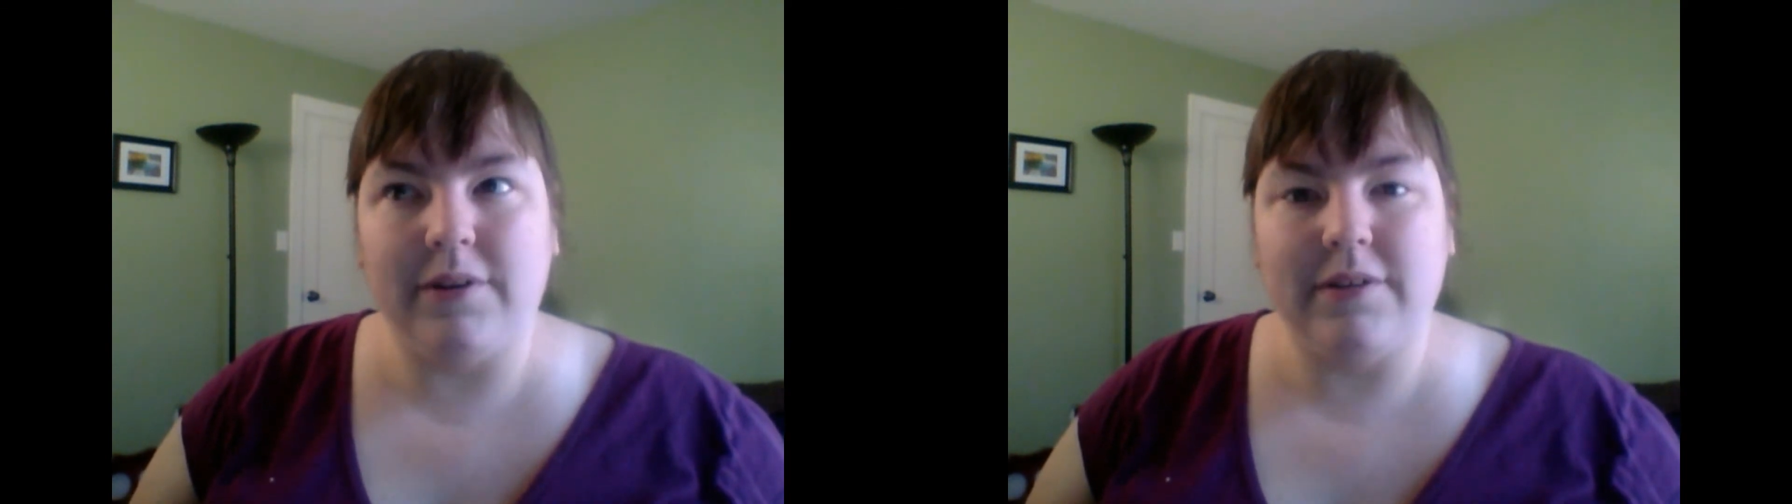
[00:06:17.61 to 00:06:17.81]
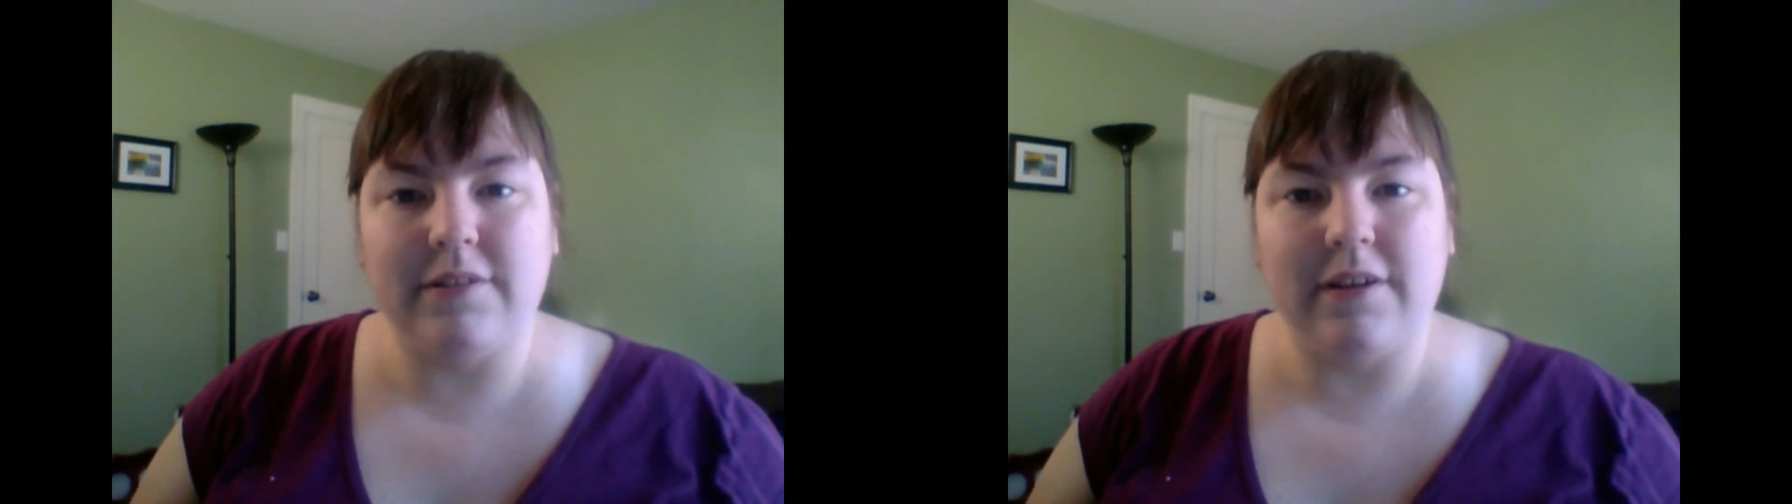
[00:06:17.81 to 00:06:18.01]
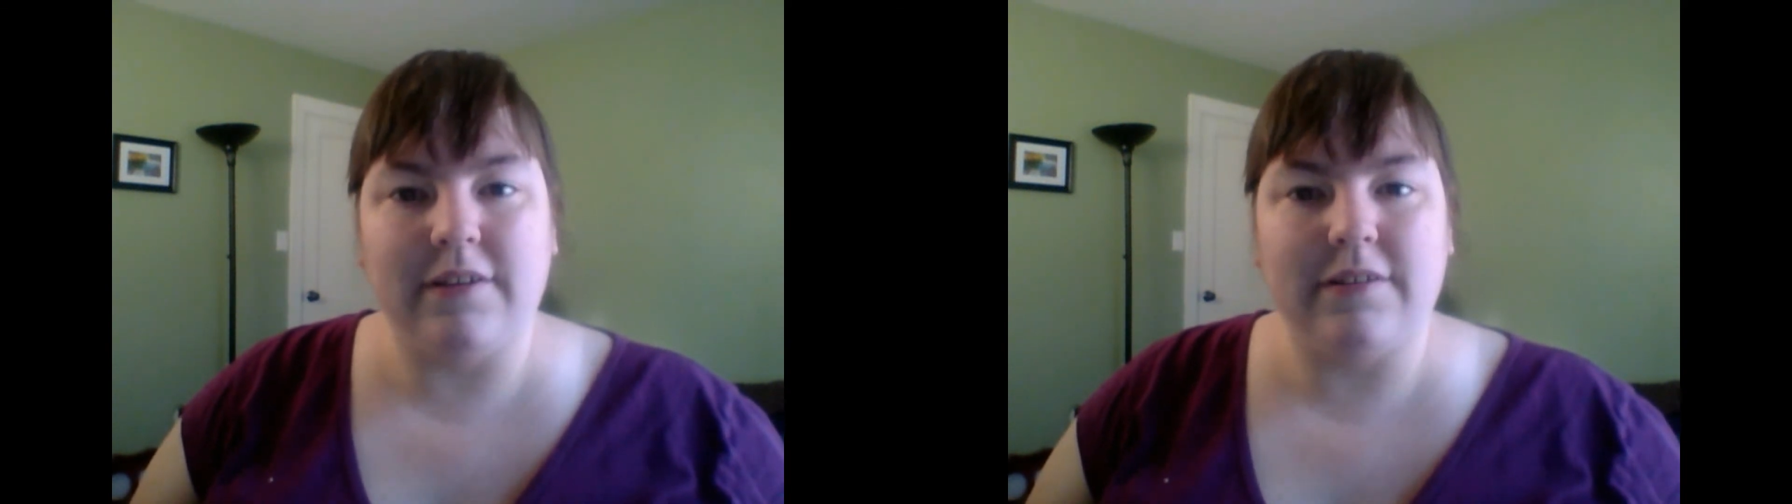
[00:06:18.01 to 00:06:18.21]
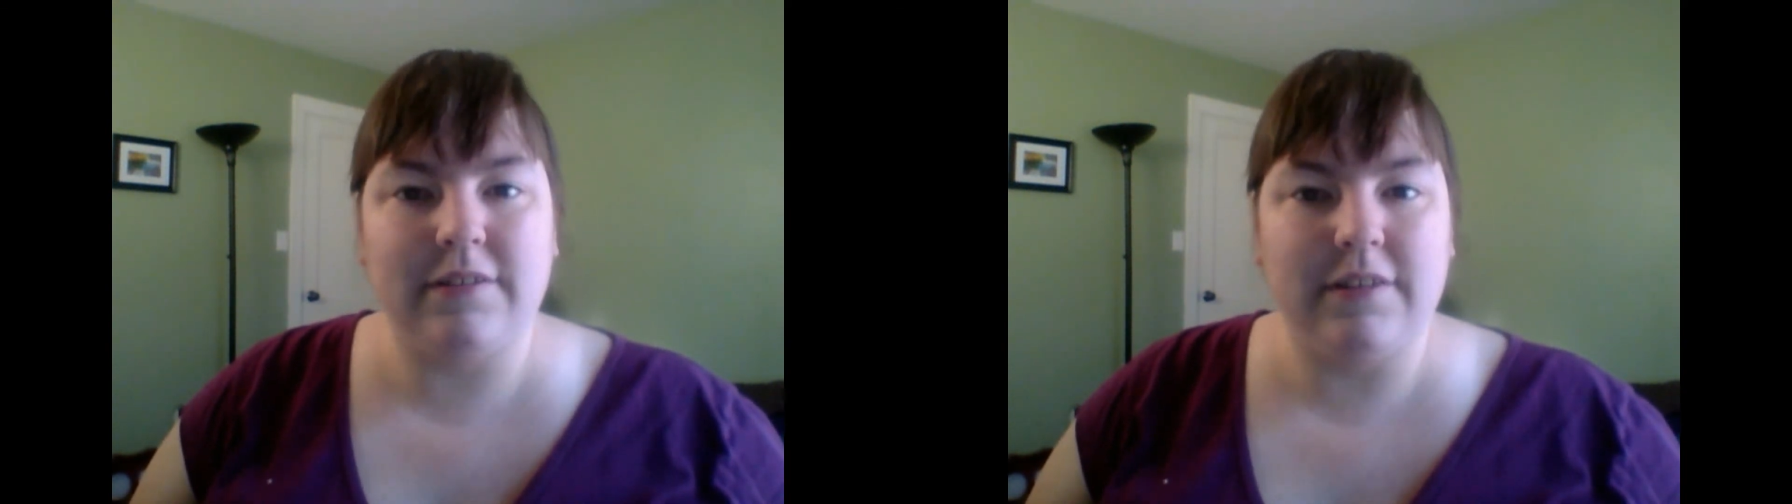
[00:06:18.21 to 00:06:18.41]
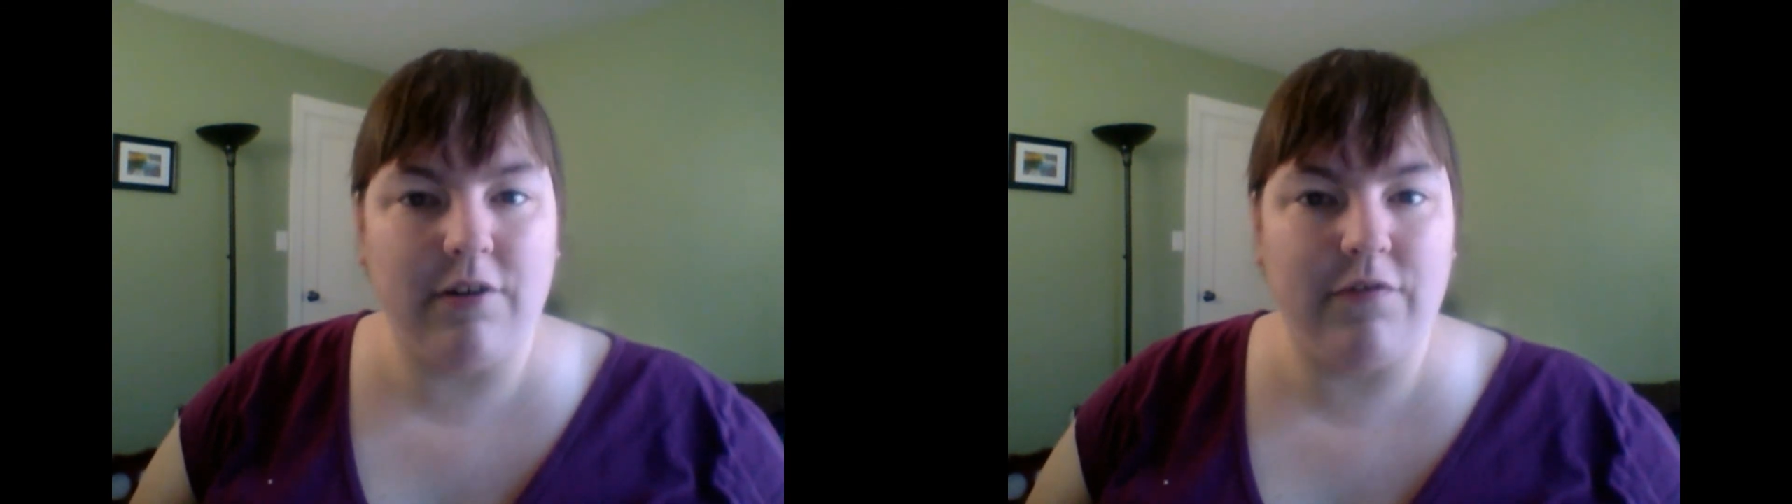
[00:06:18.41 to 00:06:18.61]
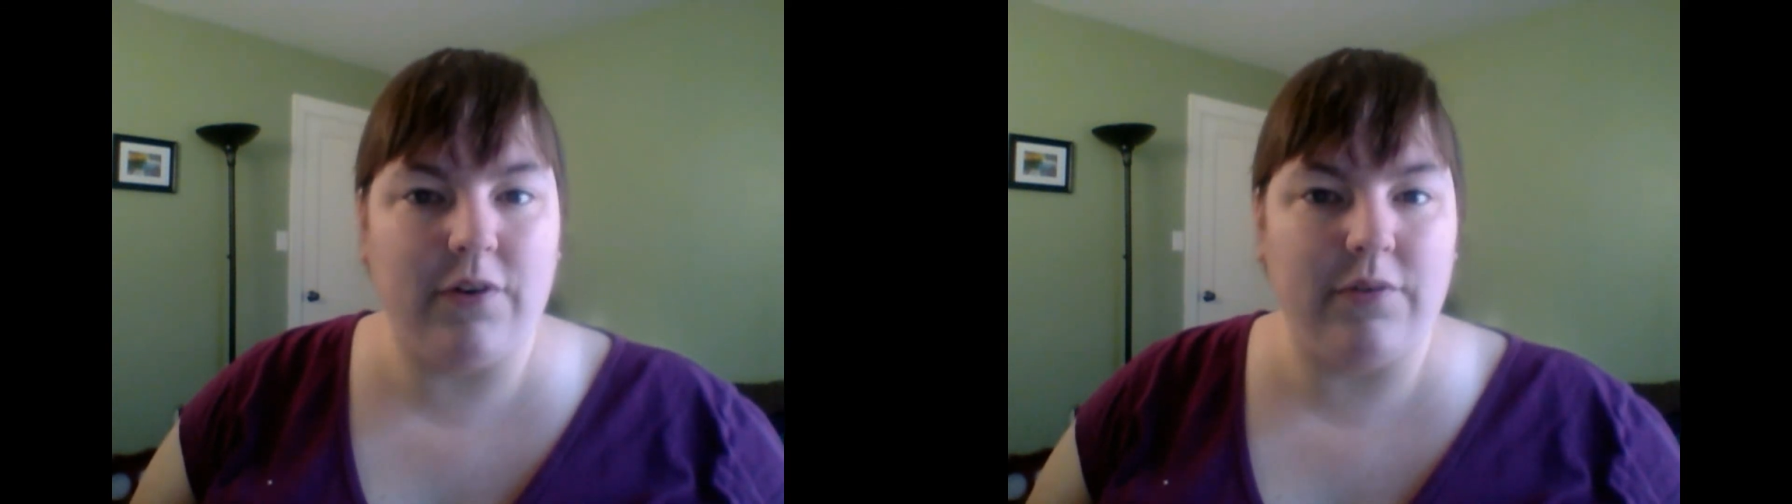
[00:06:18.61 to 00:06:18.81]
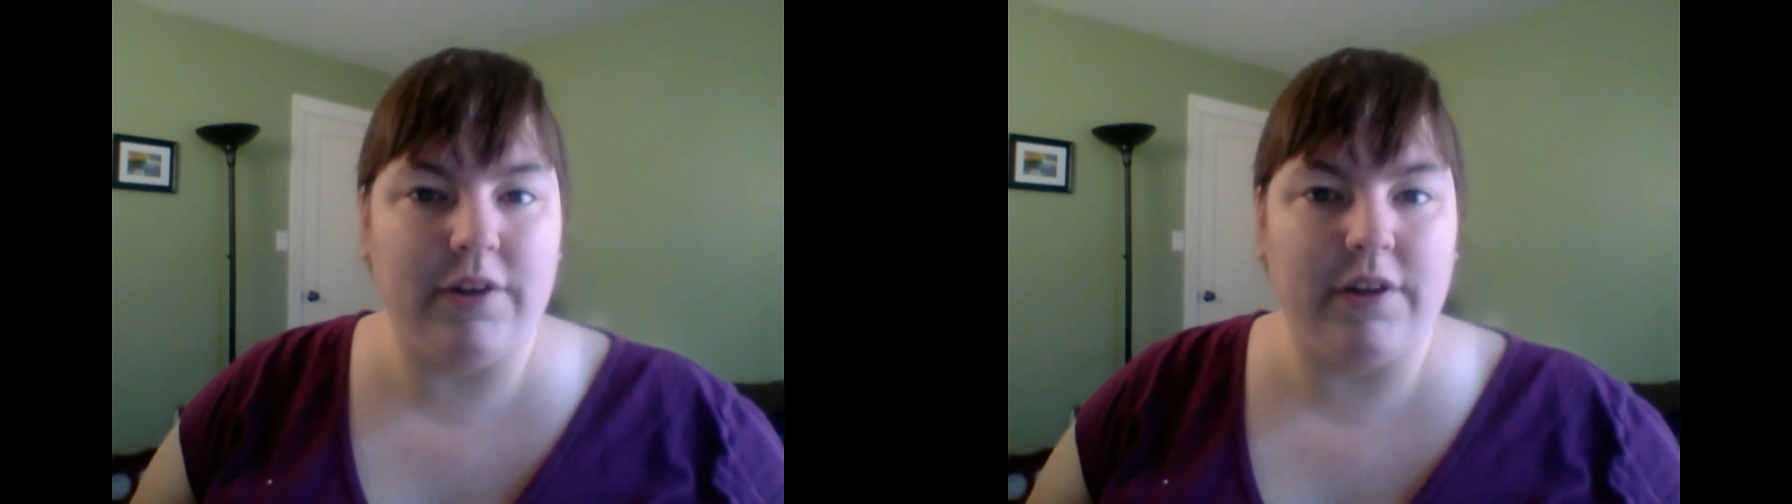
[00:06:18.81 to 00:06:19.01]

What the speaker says: was on his cell phone,